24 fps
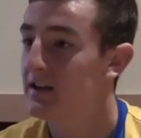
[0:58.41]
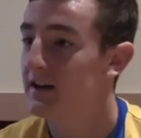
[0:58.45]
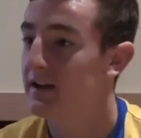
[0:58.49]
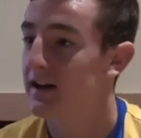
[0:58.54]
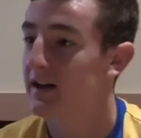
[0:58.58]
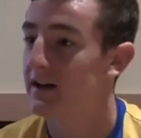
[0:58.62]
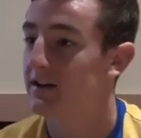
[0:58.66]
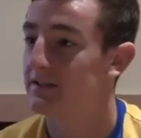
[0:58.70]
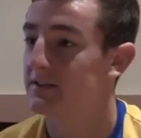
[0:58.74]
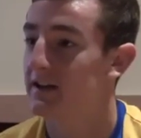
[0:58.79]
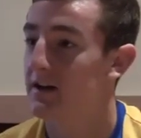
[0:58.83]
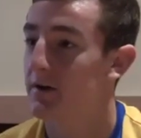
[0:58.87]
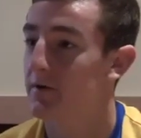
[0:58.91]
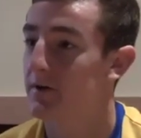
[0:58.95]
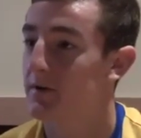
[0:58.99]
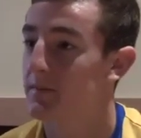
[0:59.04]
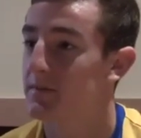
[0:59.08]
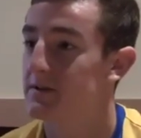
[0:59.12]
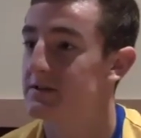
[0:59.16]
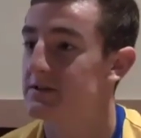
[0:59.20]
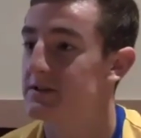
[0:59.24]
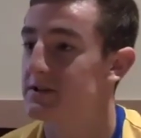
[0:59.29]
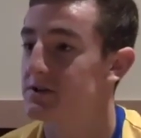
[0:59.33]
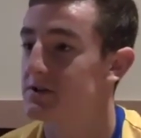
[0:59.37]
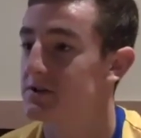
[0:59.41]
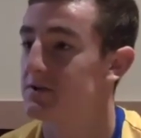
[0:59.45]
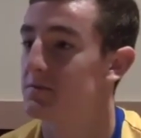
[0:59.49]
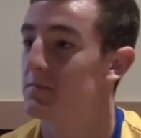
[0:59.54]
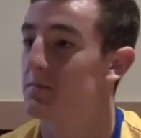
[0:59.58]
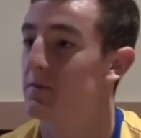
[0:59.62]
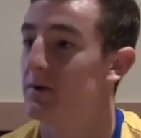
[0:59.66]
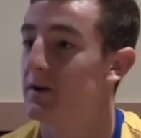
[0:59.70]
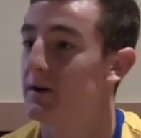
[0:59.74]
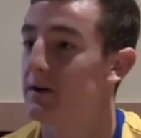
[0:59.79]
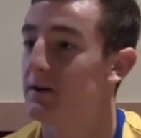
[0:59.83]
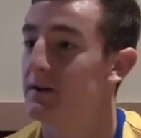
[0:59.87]
nail down a
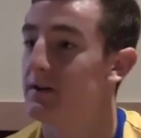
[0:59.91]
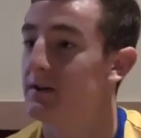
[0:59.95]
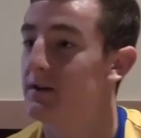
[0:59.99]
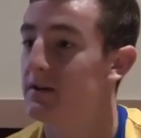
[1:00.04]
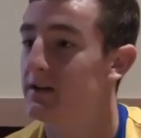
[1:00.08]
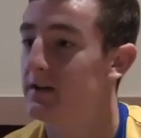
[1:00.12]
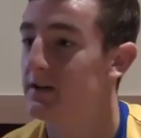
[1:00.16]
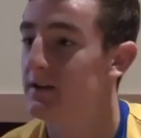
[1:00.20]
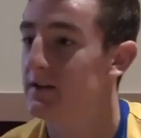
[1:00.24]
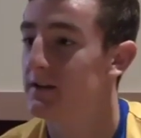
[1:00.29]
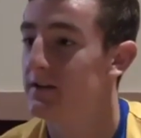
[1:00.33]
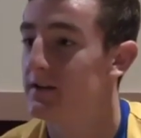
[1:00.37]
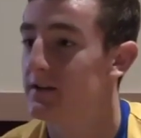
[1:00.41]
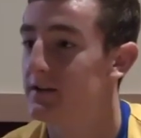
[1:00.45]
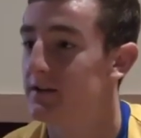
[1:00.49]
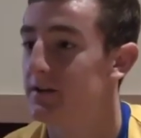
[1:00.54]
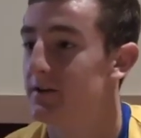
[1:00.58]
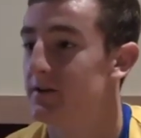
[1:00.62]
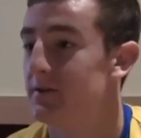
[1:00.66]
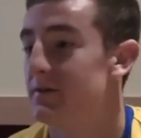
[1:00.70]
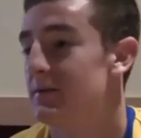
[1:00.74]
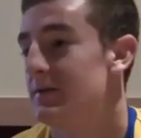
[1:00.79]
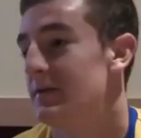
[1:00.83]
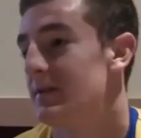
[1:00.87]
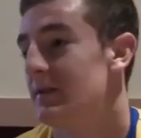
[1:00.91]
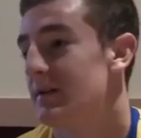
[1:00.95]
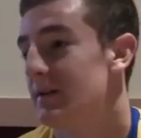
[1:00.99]
position, but you know,